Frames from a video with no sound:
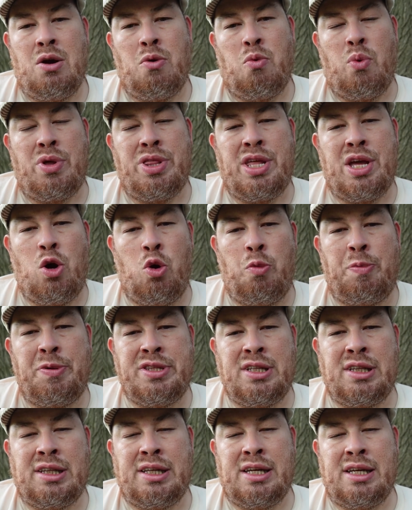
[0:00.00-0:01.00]
When they
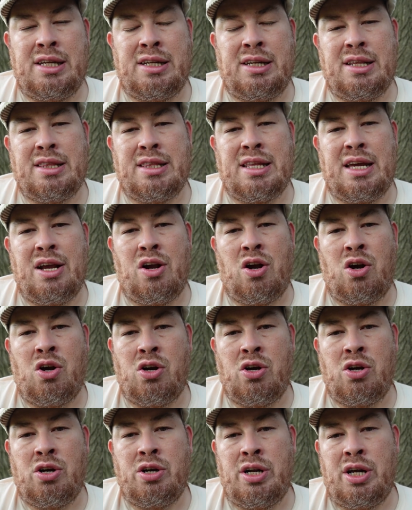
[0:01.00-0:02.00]
opened the lid, they
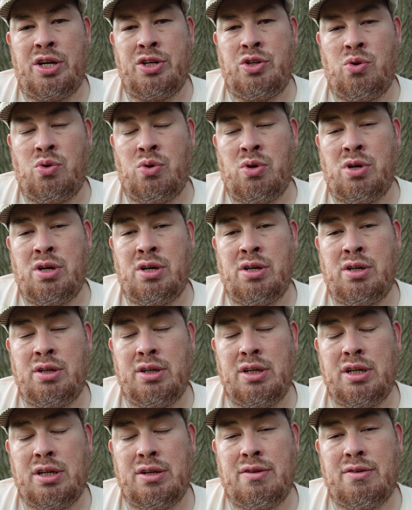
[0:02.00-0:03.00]
heard a door
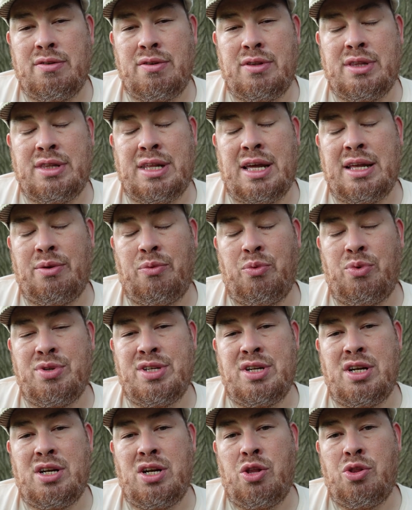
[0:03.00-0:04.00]
that was
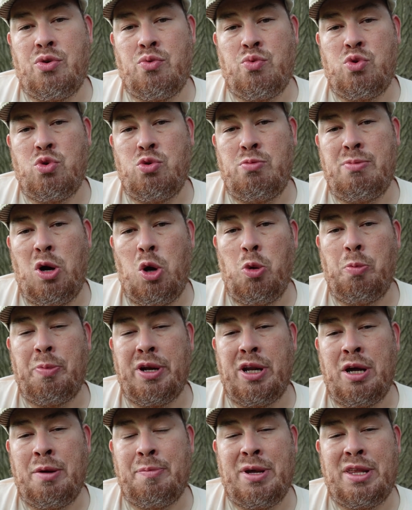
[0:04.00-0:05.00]
in another room
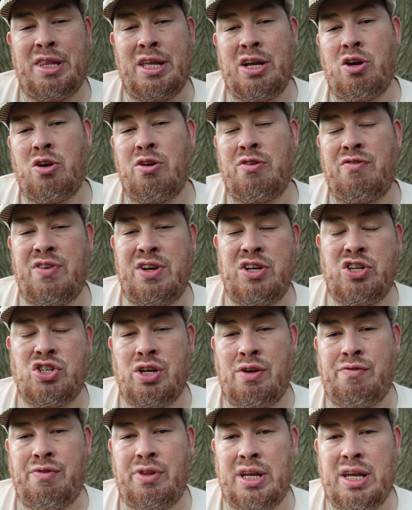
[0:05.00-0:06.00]
open up, and they heard feet
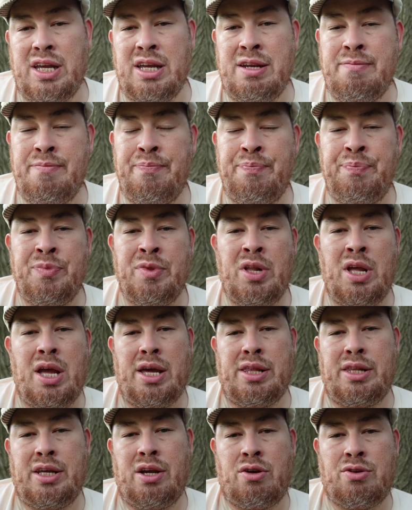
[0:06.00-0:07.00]
shuffling in,
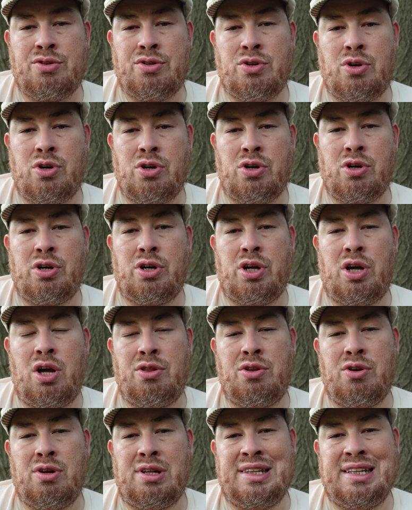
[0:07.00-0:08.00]
and they also heard
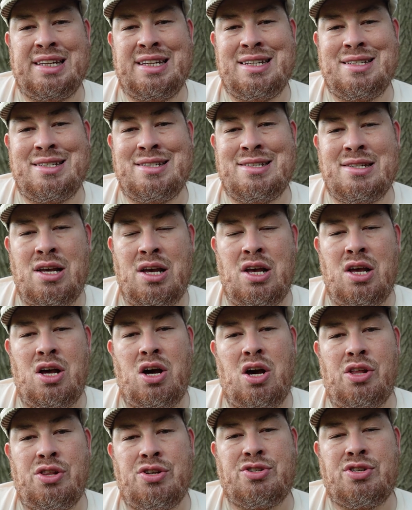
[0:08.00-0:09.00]
other lids
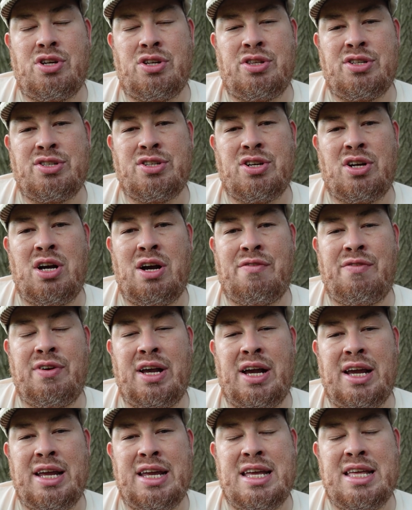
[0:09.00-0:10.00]
on the, on the
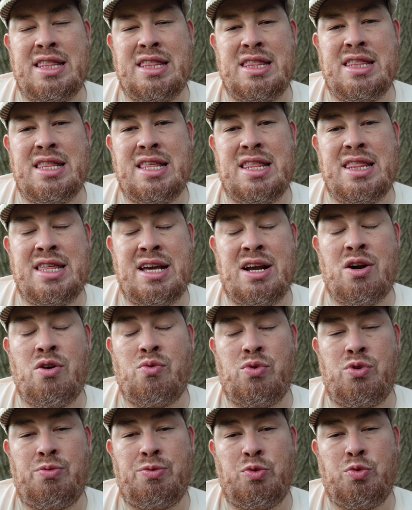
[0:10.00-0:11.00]
sarcophagi in their
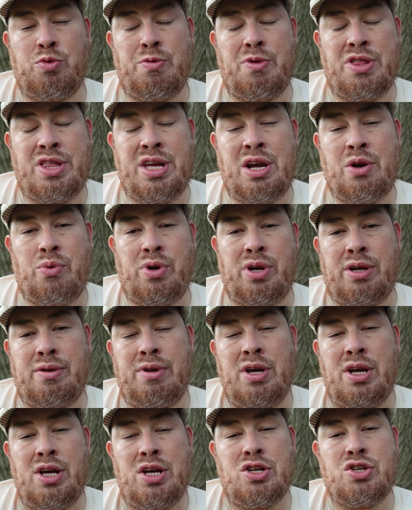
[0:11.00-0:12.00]
room, the room that they were in,
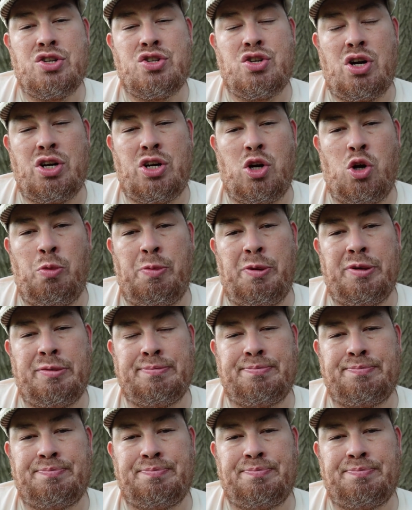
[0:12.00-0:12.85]
starting to open.